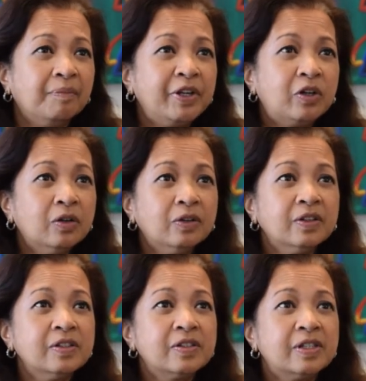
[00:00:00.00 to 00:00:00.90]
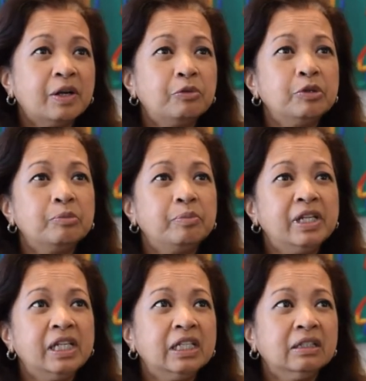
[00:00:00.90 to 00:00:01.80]
because that would
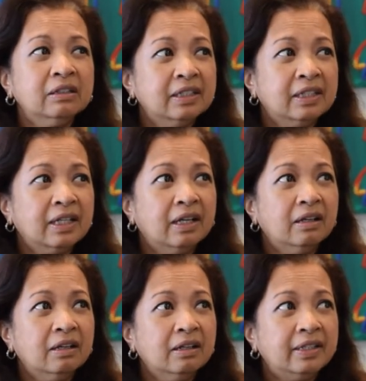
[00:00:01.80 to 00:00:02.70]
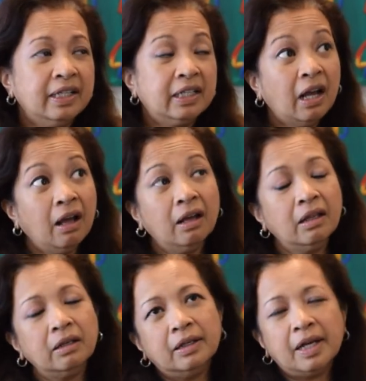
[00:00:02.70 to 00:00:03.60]
mean they
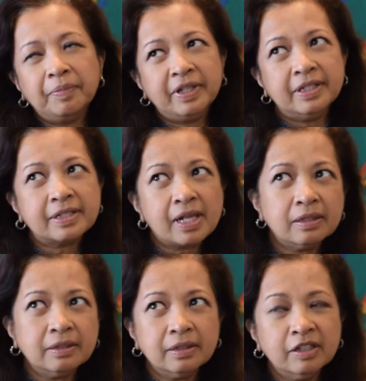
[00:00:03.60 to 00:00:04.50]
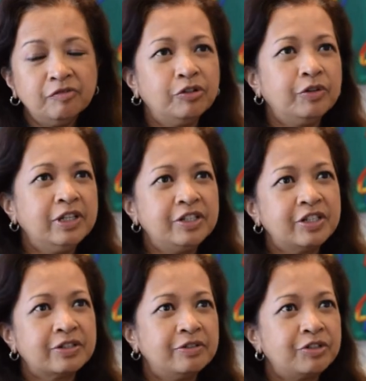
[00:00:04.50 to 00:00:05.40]
can't accompany the Sultan for
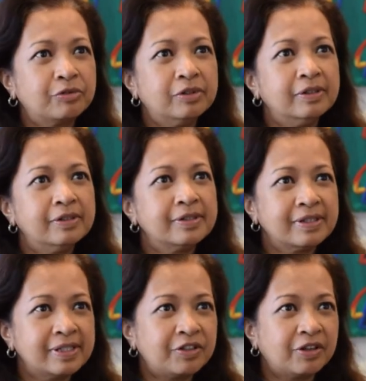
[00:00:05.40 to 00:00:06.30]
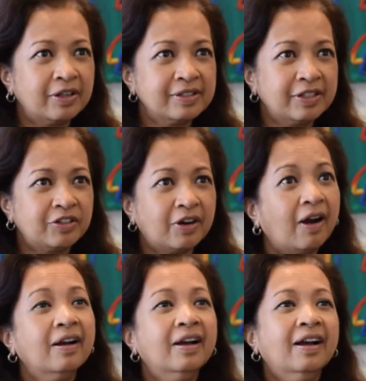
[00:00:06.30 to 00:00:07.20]
religious rituals, etc.,
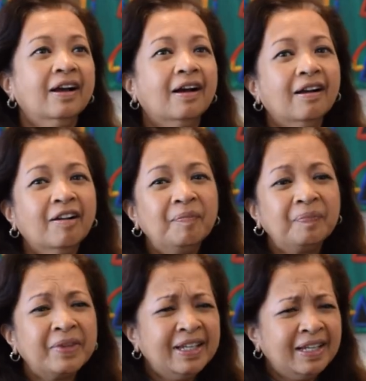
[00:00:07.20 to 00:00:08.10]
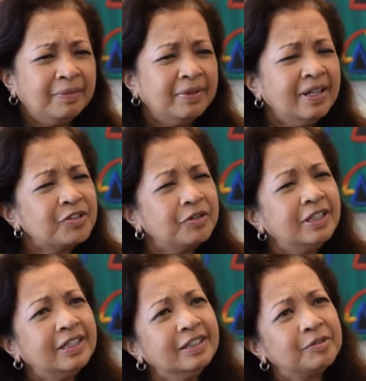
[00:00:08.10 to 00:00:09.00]
etc. But that's
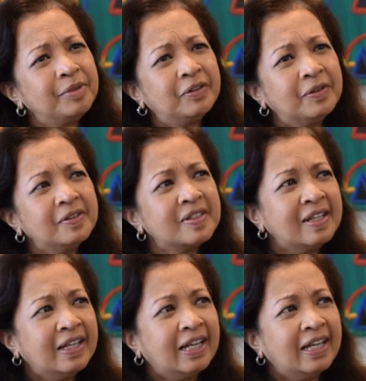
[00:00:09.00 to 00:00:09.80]
ridiculous because,